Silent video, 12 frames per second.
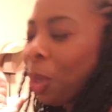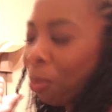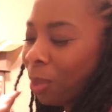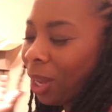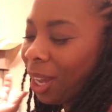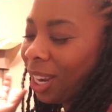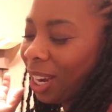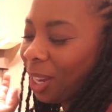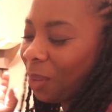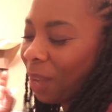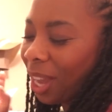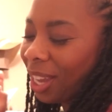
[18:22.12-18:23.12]
But
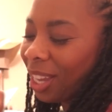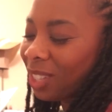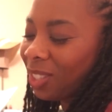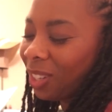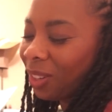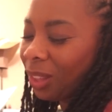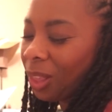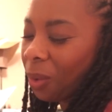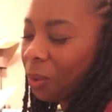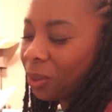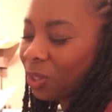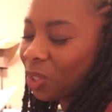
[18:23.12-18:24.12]
anyway, it's literally the
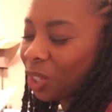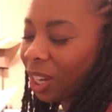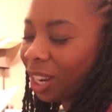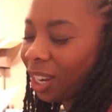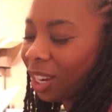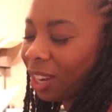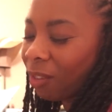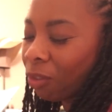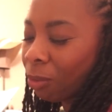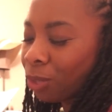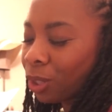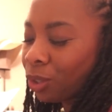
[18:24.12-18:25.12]
orange chicken
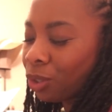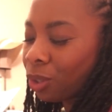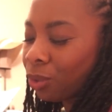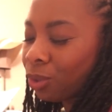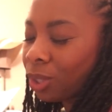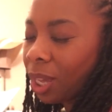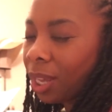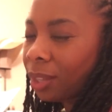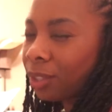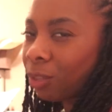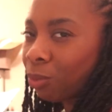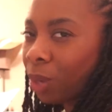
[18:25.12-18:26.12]
from Trader Joe's
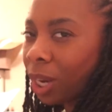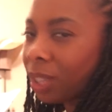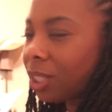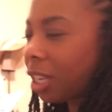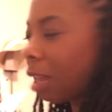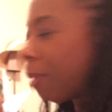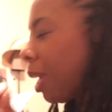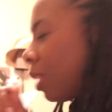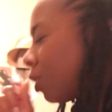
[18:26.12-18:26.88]
and some rice that I made.